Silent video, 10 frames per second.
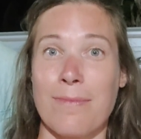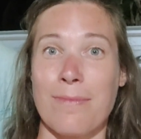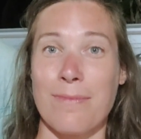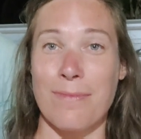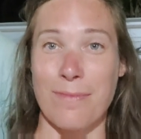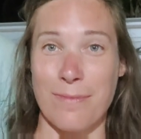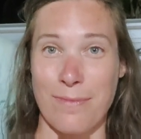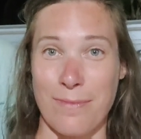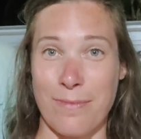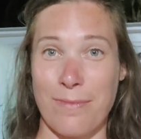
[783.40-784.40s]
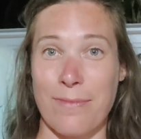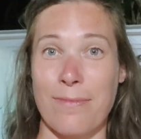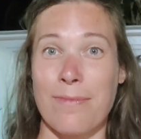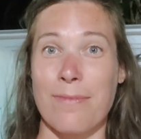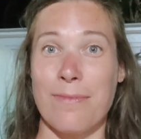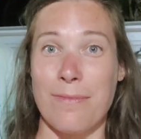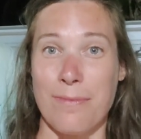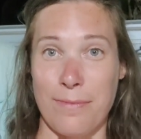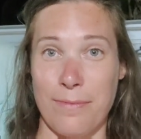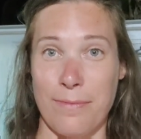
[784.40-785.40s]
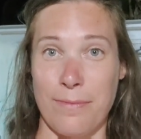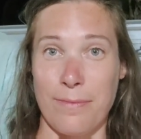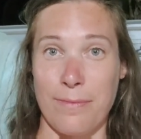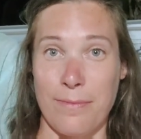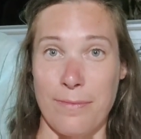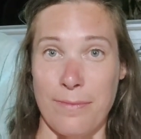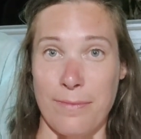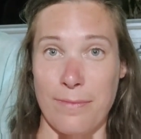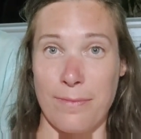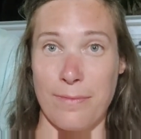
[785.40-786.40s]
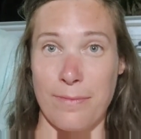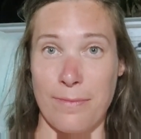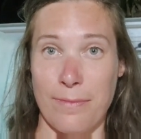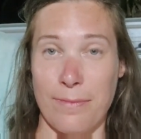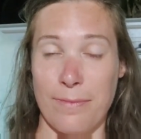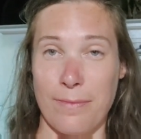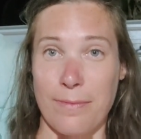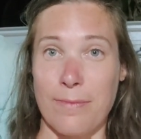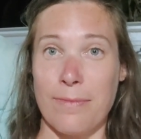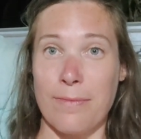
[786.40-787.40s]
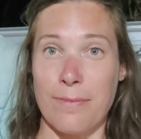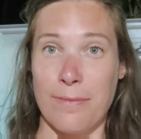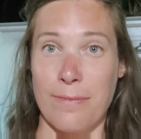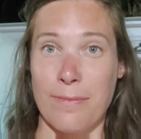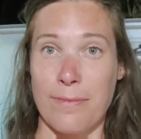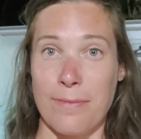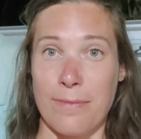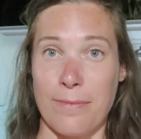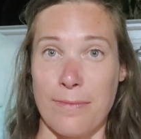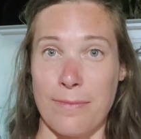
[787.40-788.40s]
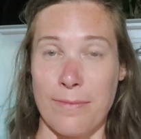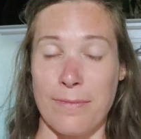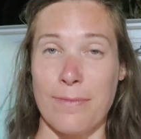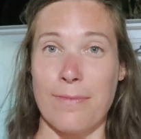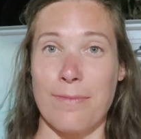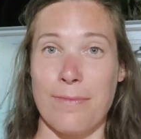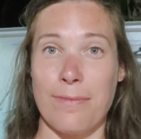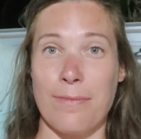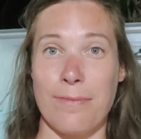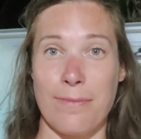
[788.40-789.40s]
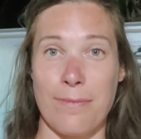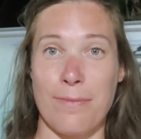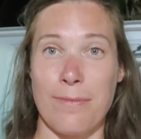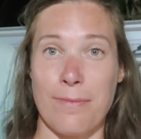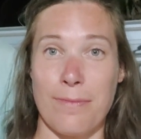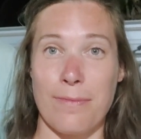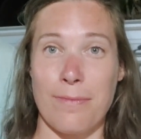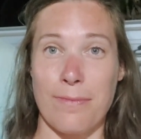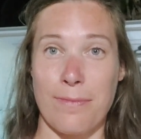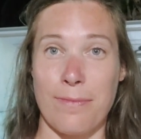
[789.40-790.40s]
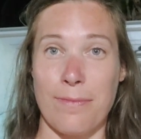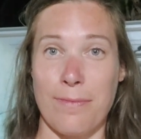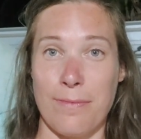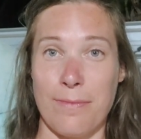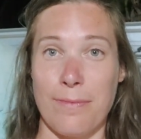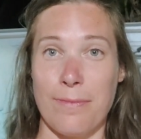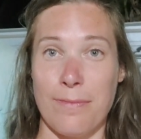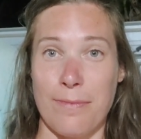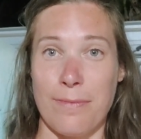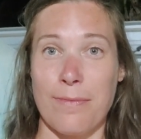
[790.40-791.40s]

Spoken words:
This person isn't speaking.